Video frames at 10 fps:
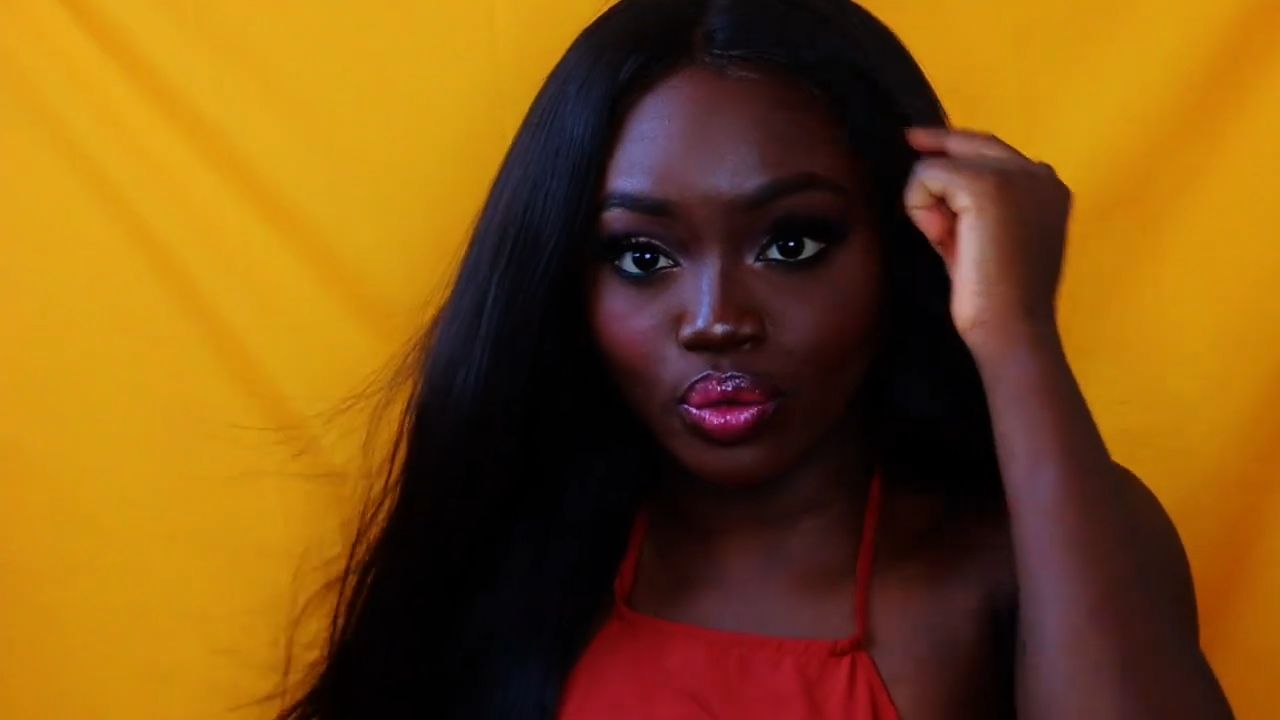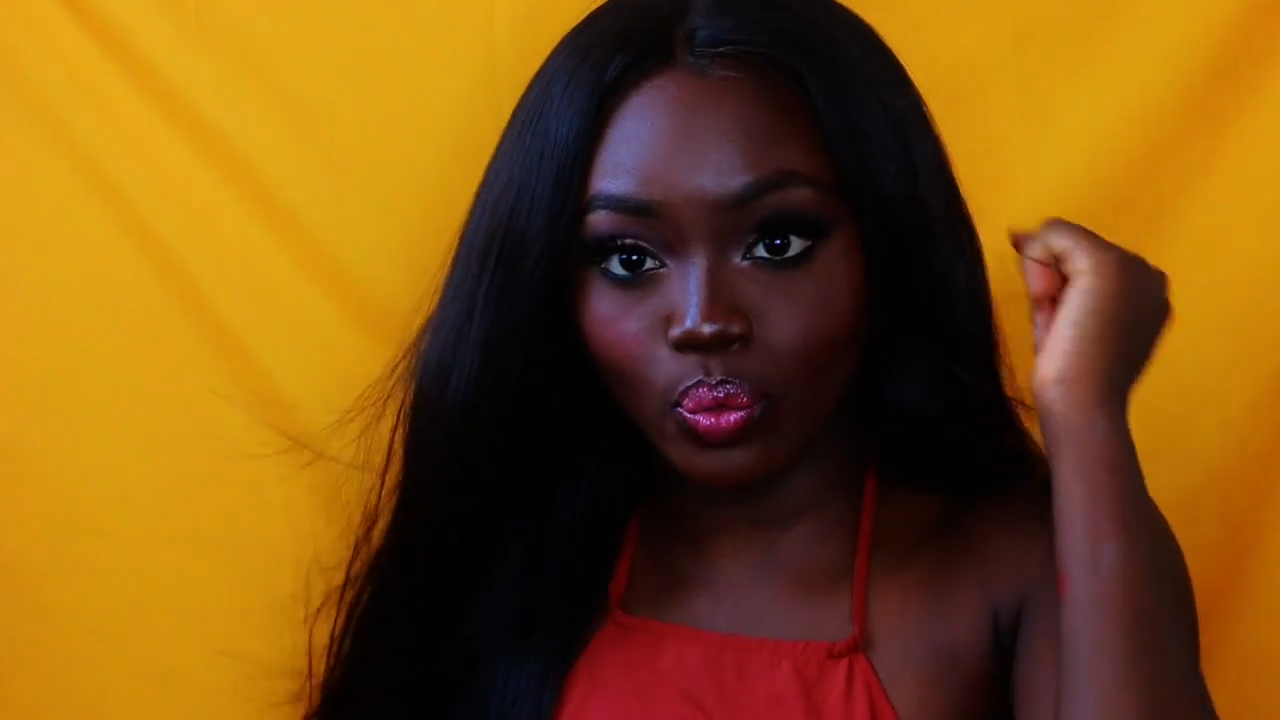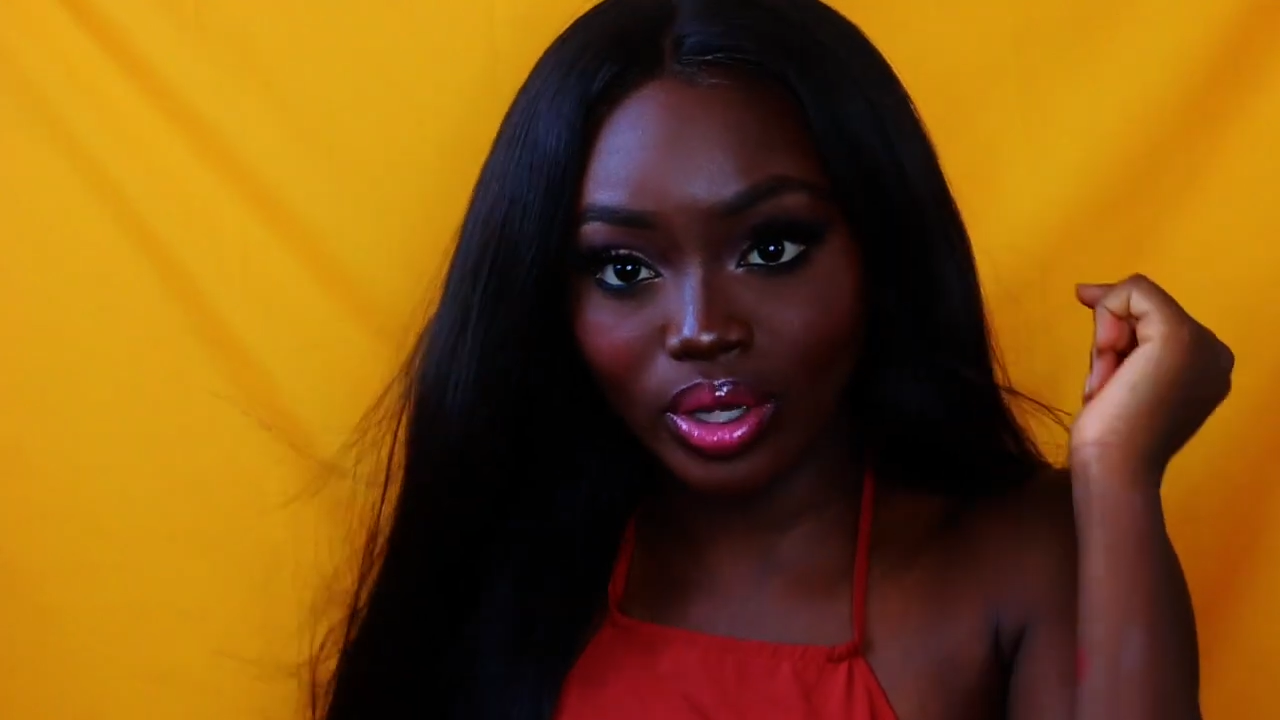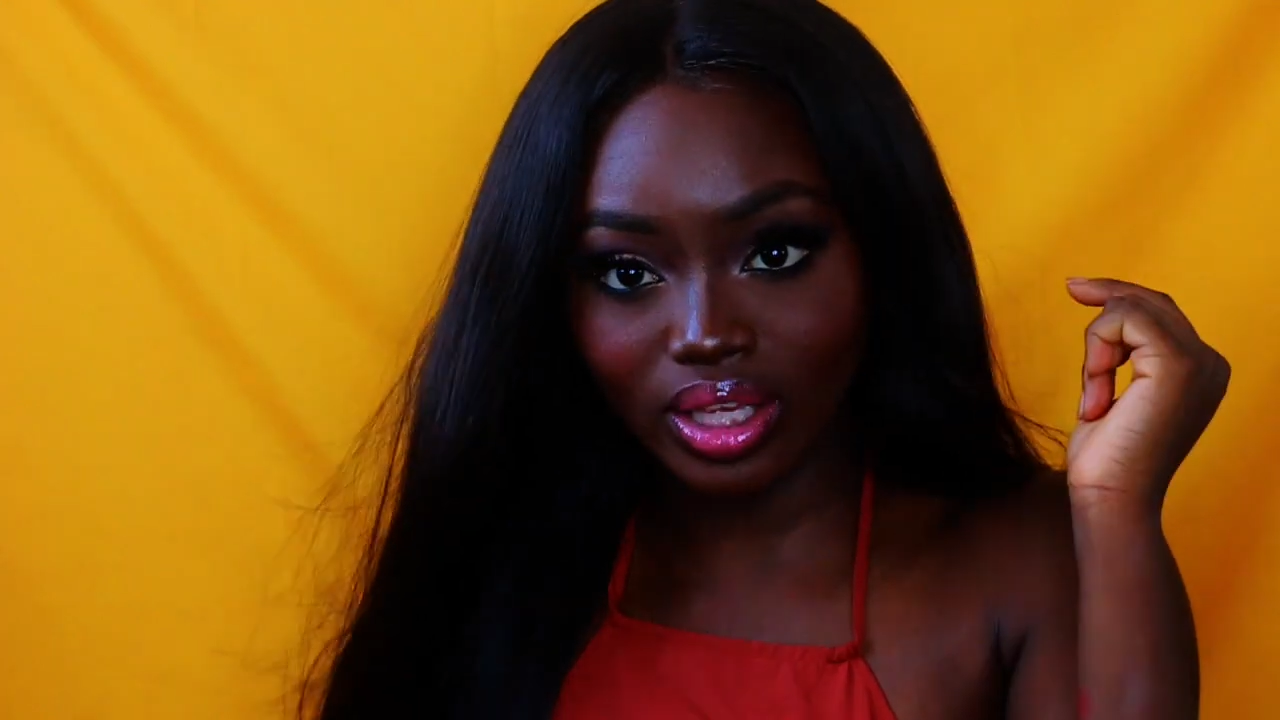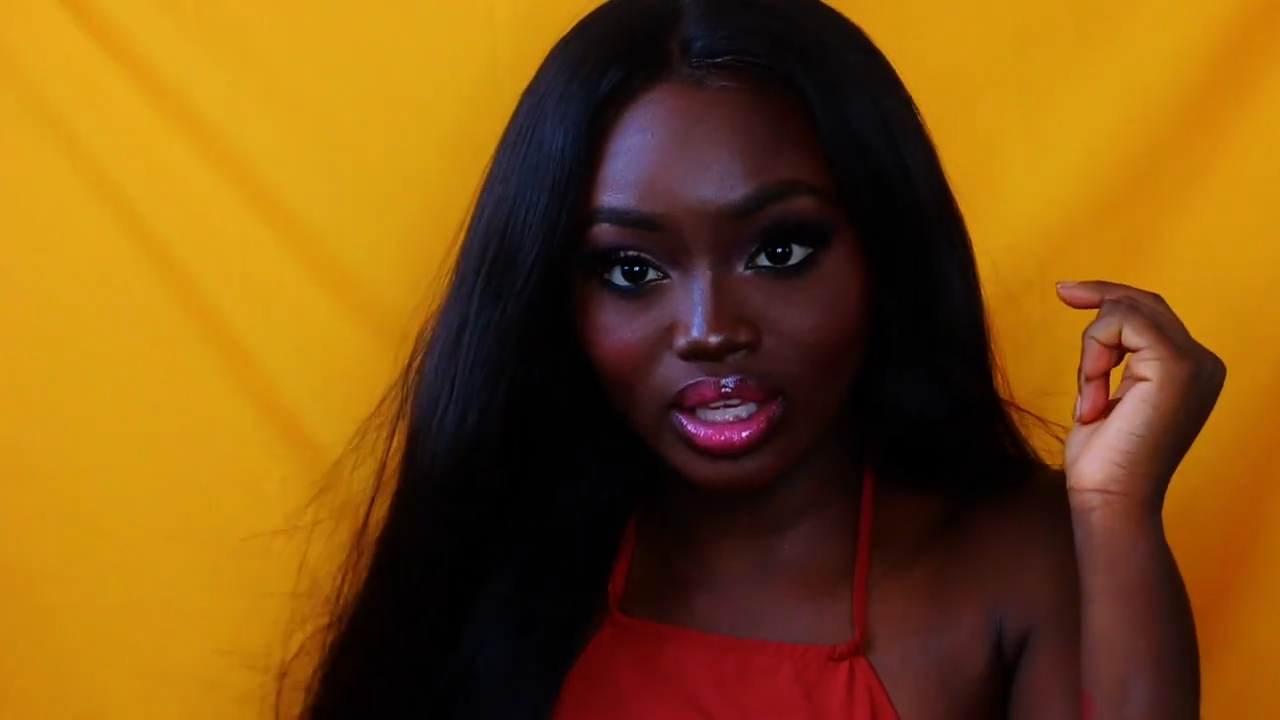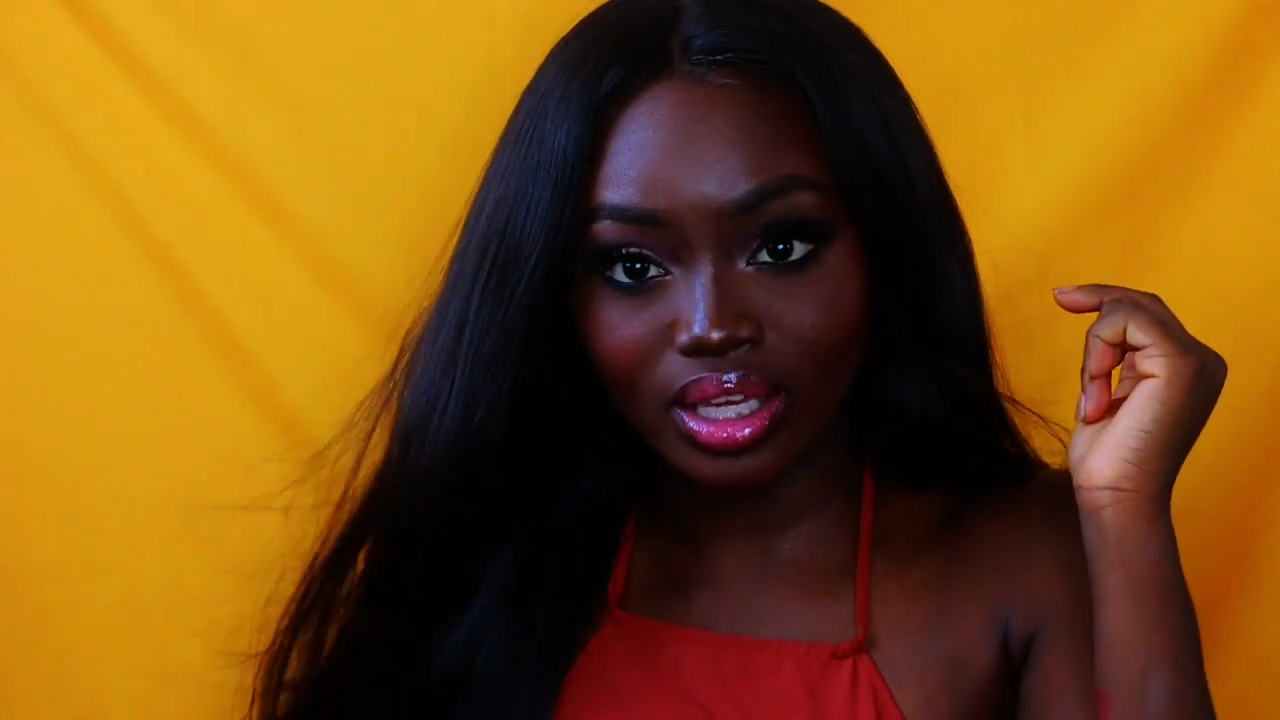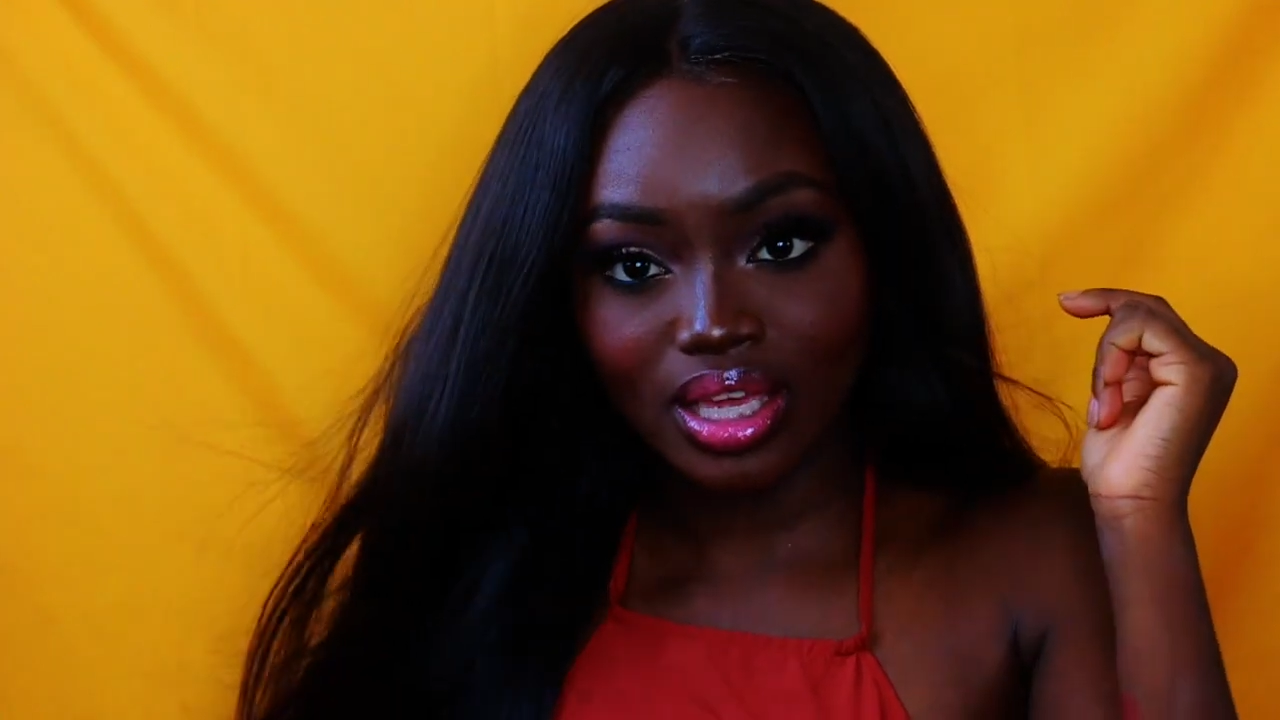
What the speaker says: the wig